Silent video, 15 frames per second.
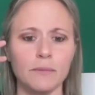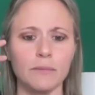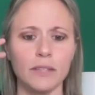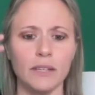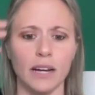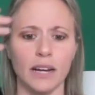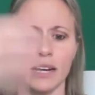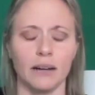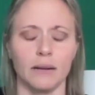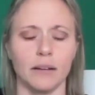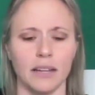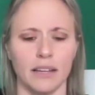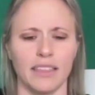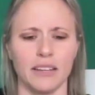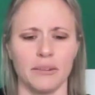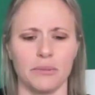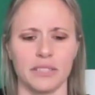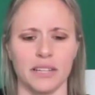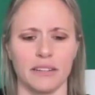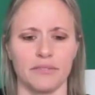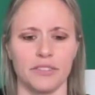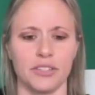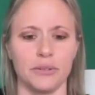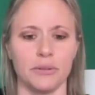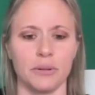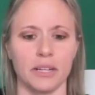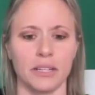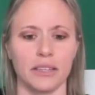I think it was out of Duke.